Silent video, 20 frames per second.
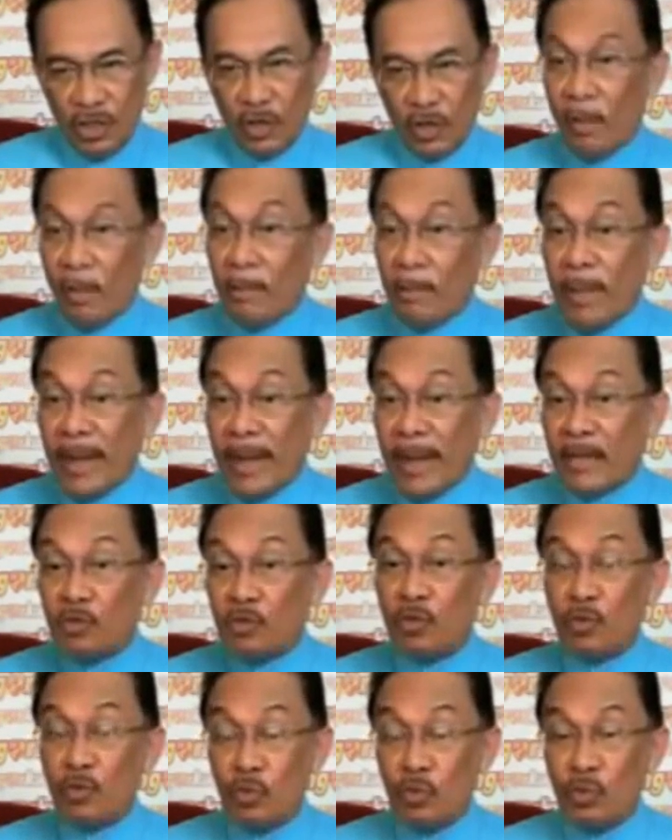
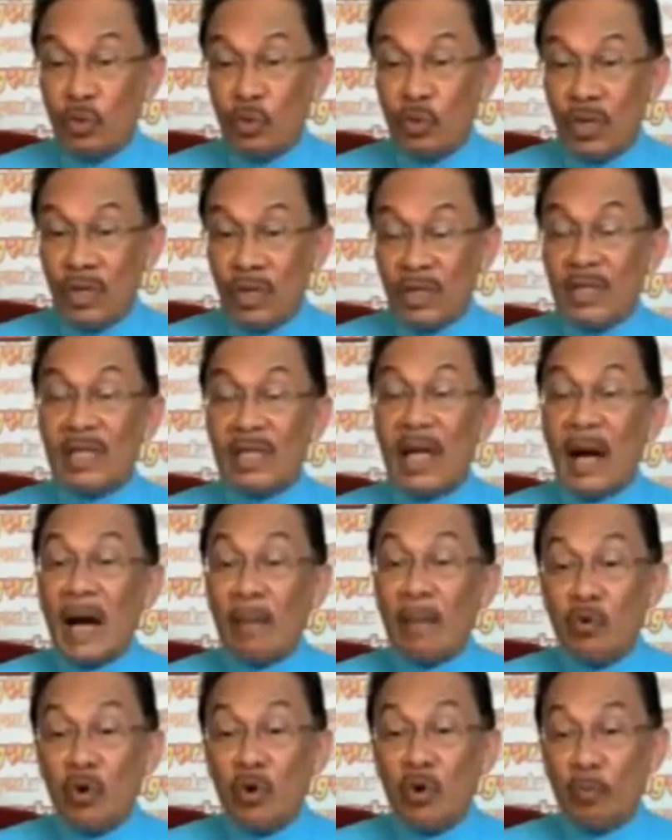Compared to the
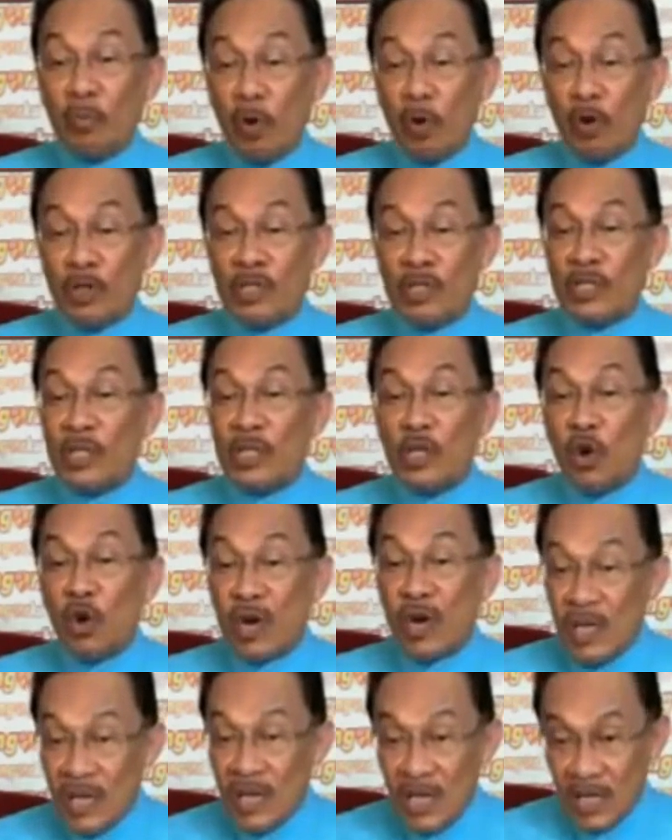UMNO policy, your
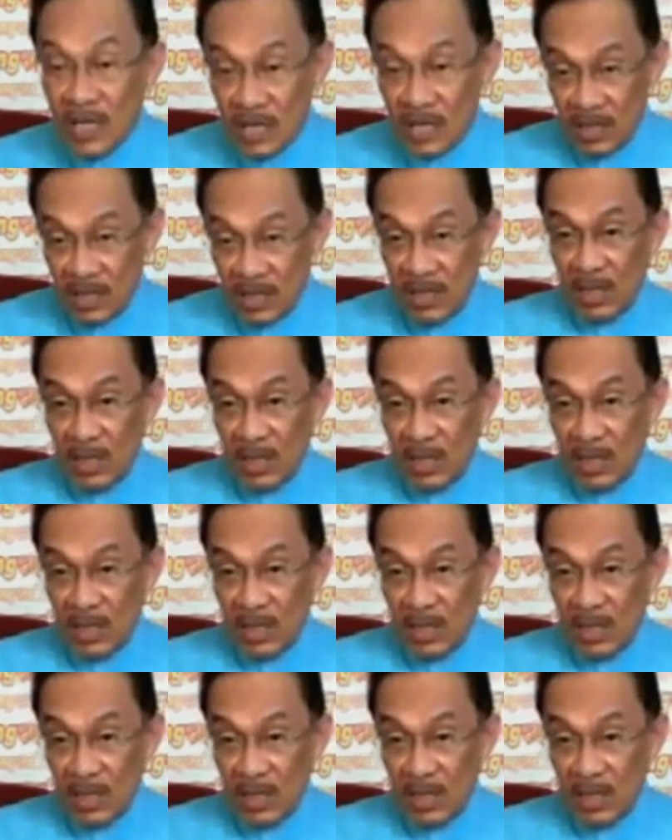colleague,